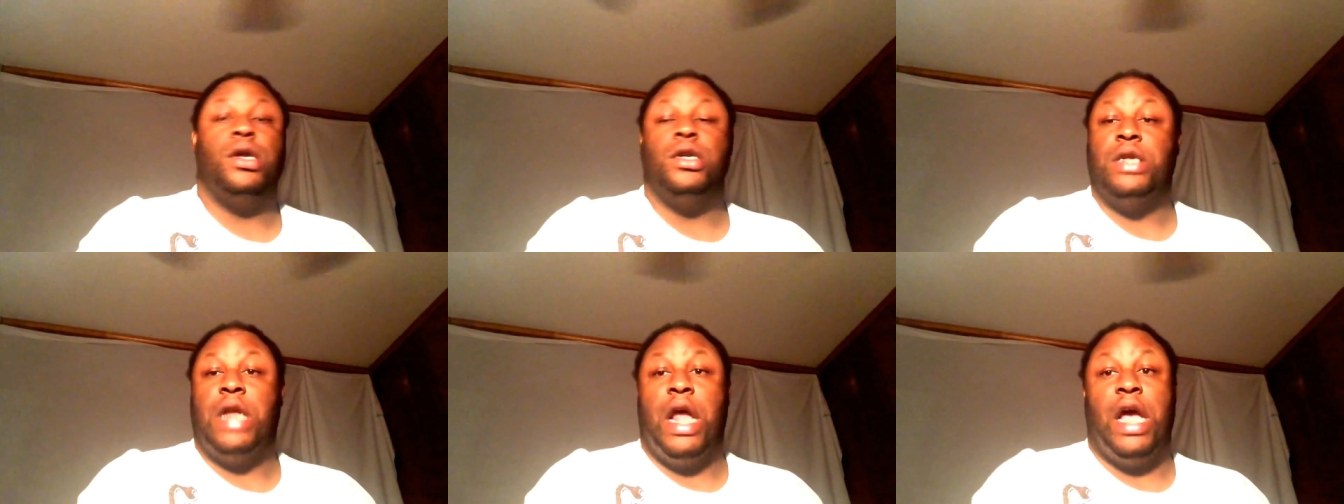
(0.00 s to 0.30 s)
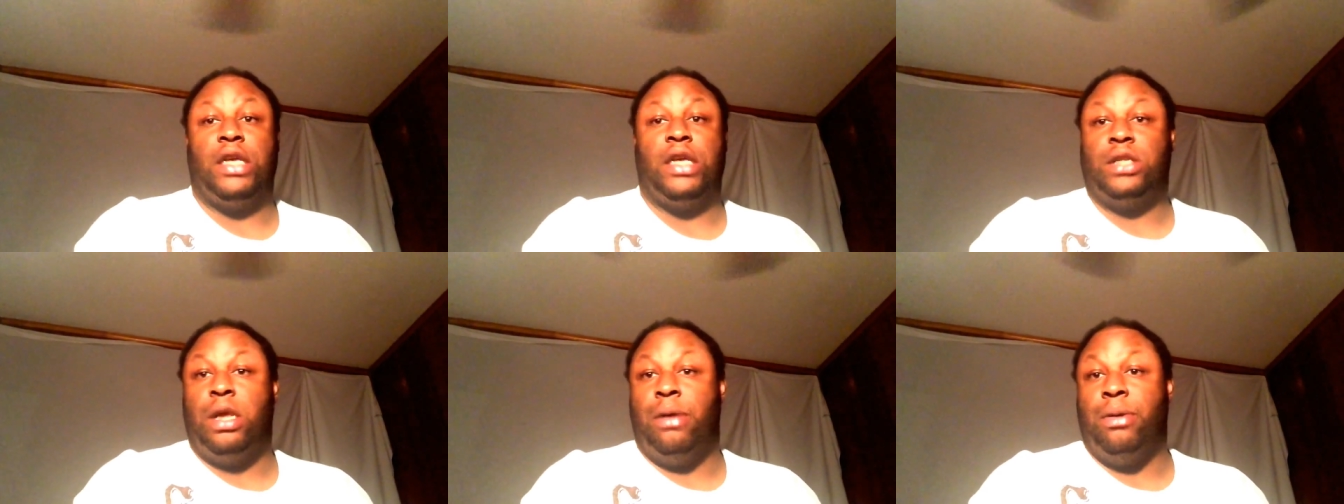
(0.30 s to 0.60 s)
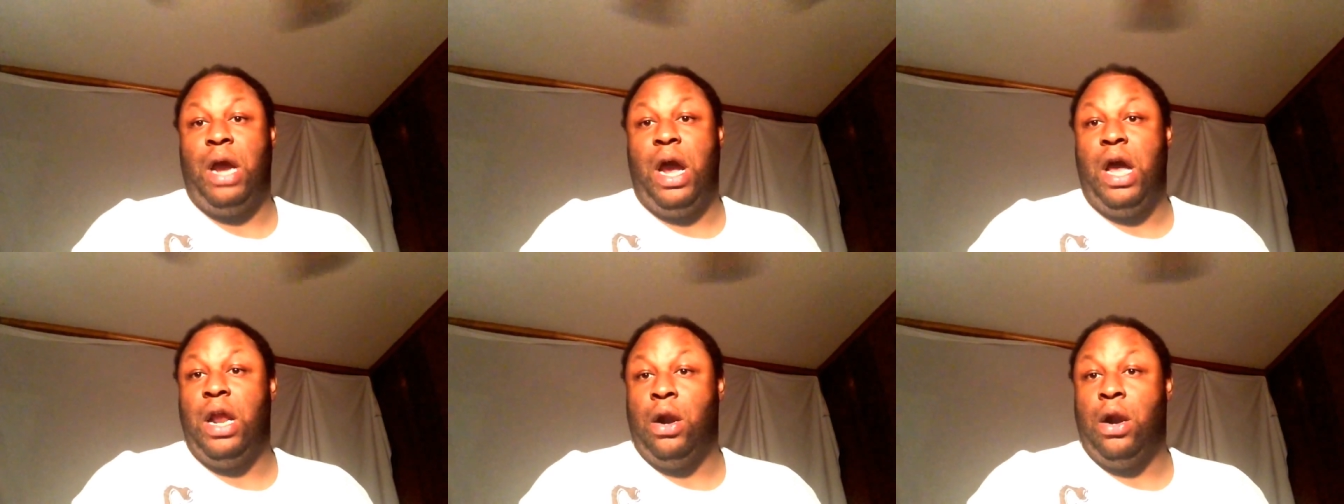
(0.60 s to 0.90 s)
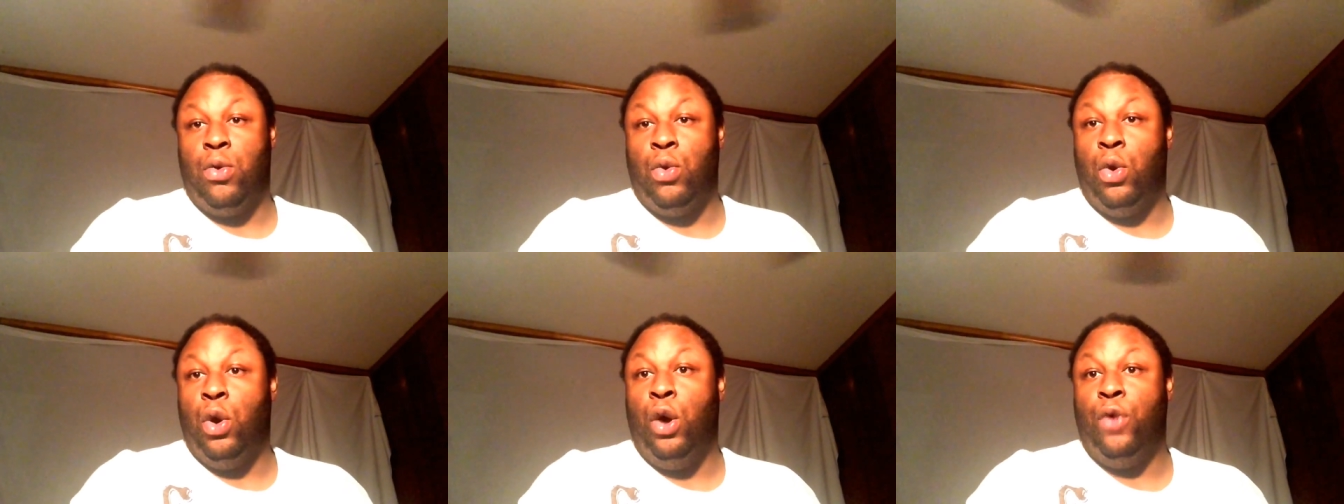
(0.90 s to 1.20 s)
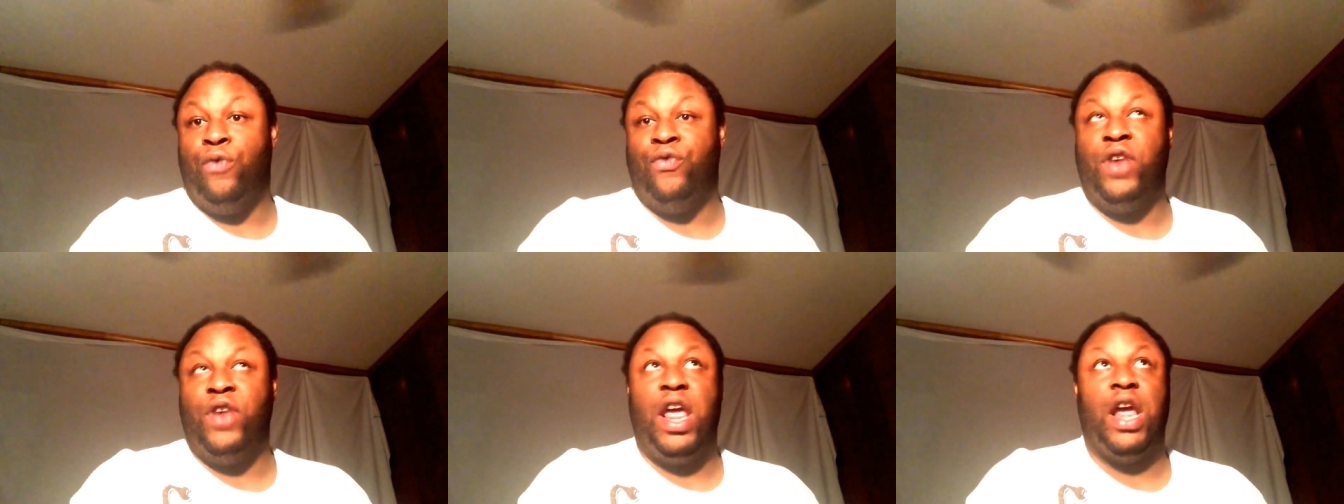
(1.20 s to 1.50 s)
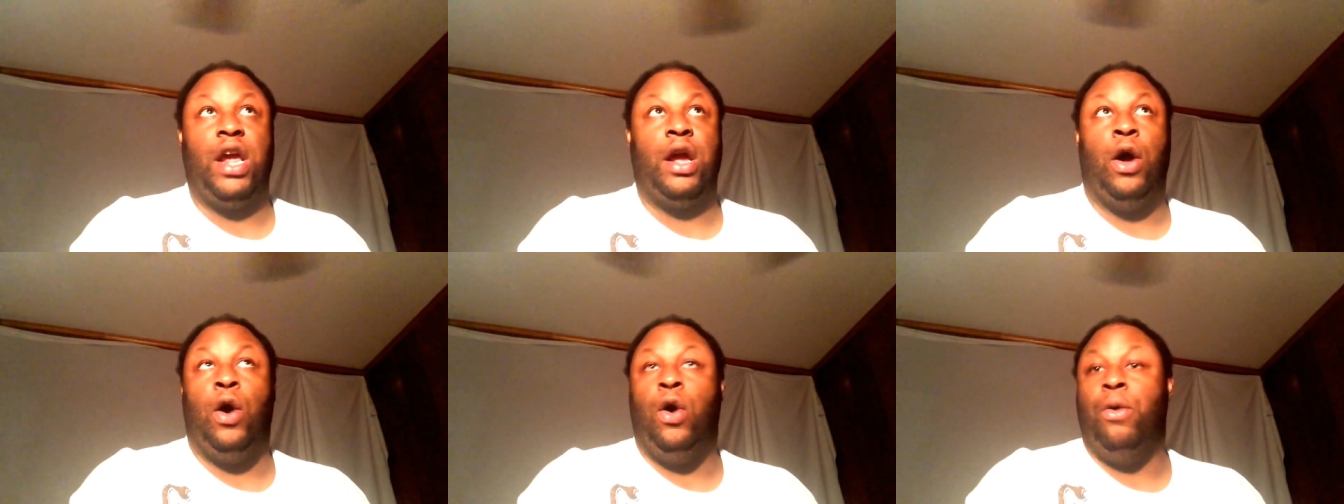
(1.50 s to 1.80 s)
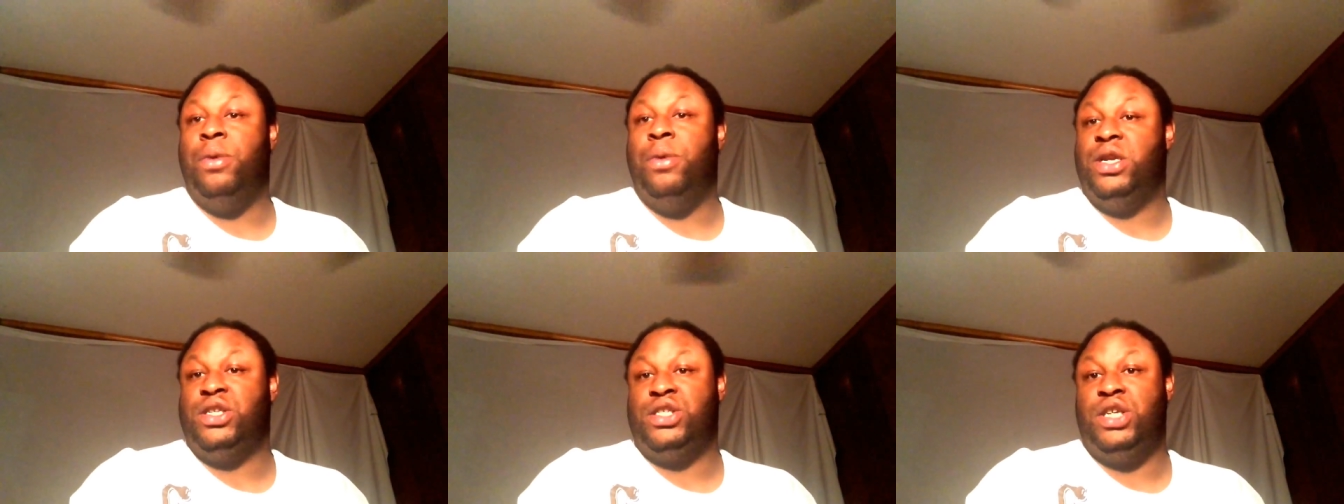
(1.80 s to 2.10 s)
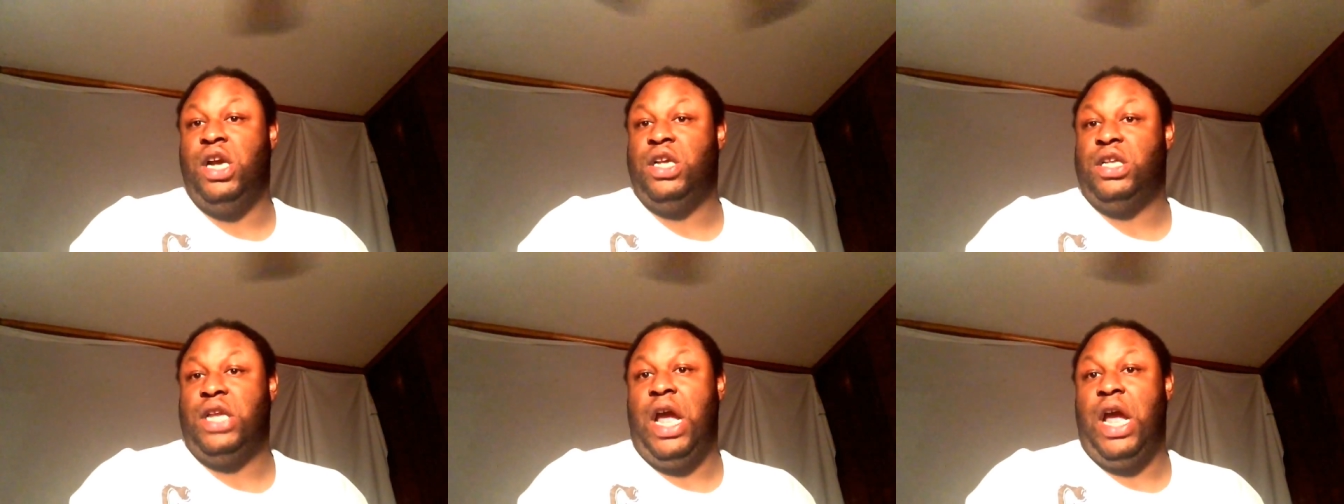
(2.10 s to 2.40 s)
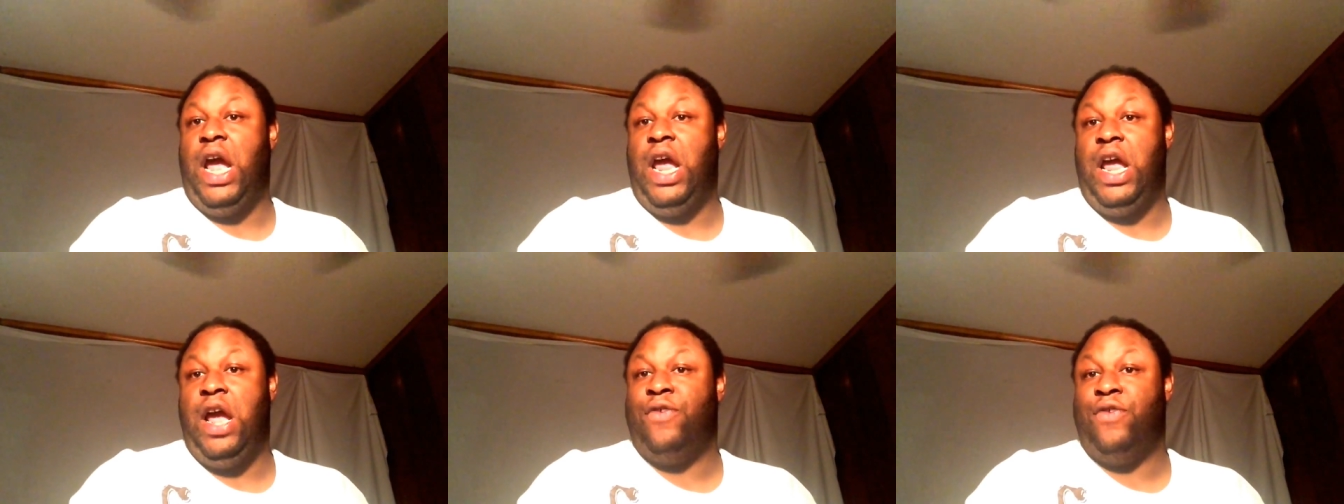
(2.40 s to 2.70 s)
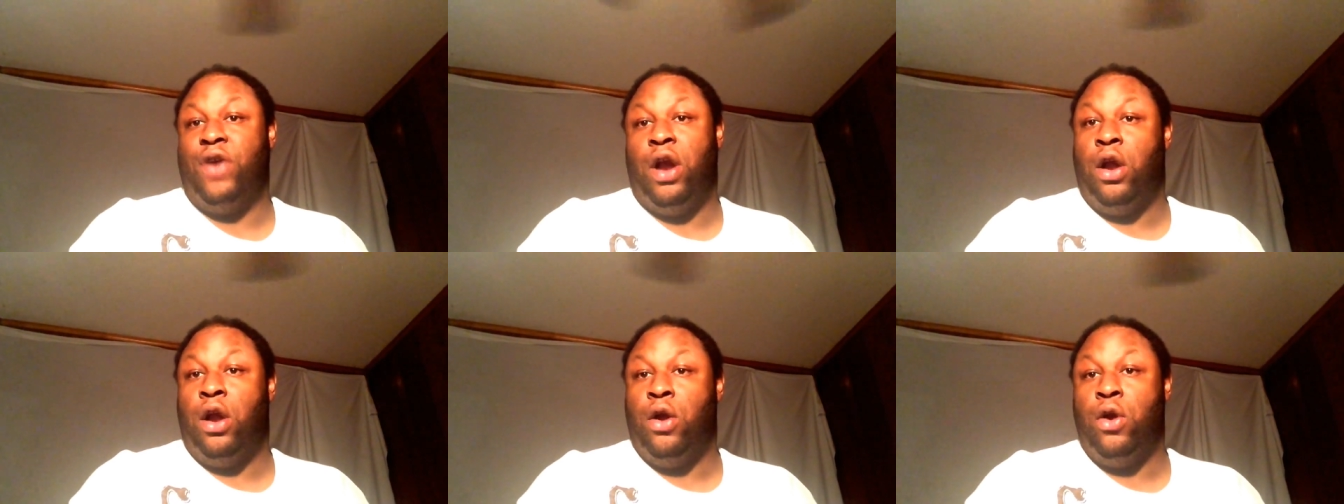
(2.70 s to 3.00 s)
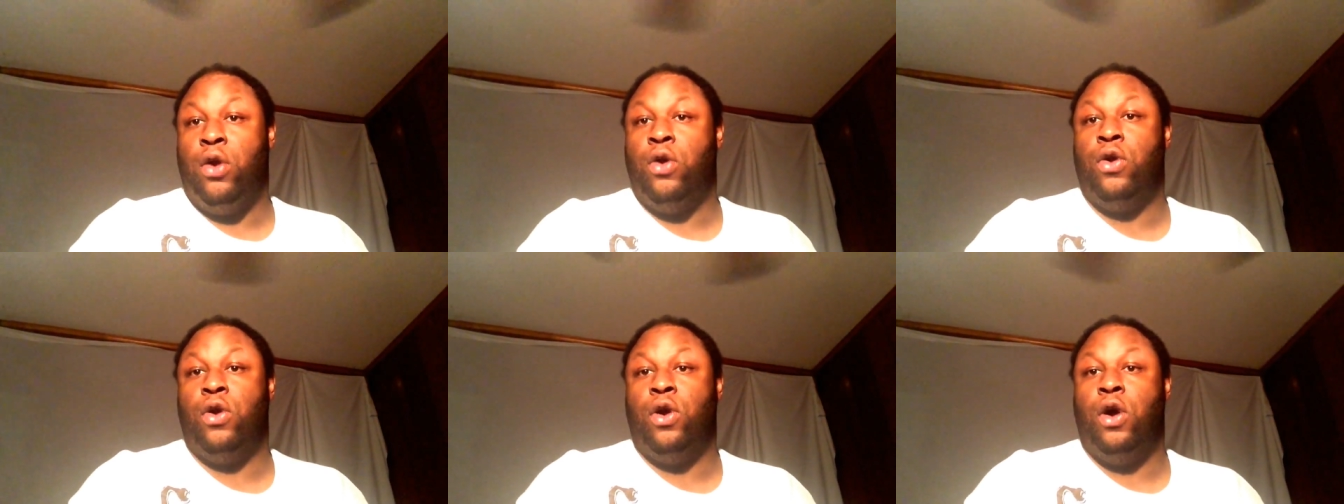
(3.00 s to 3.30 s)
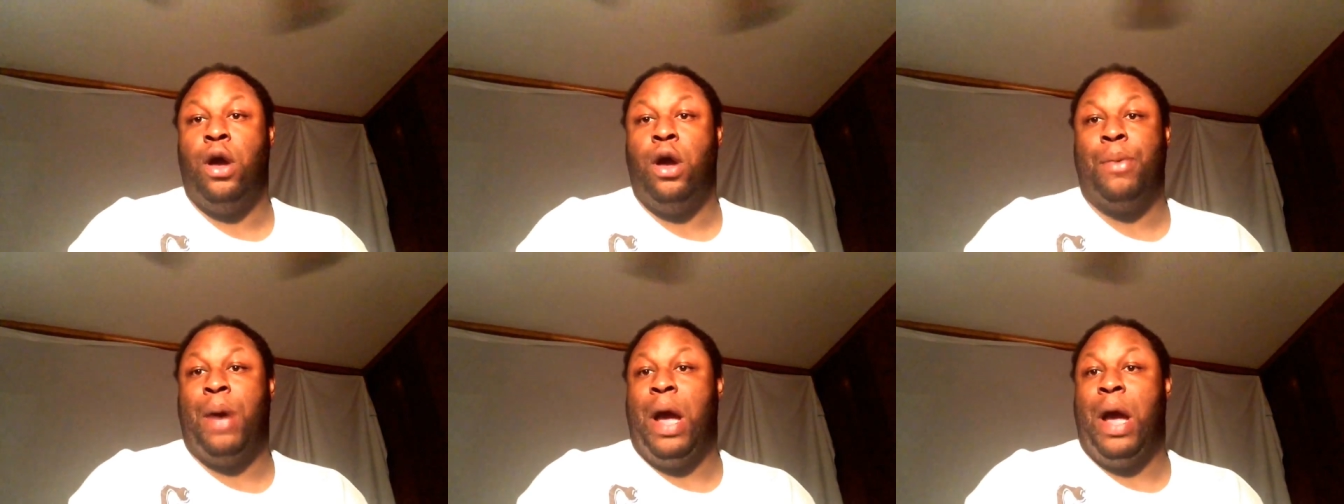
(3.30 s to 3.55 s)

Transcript: That's some kind of roughneck homeless shelter I ever heard of.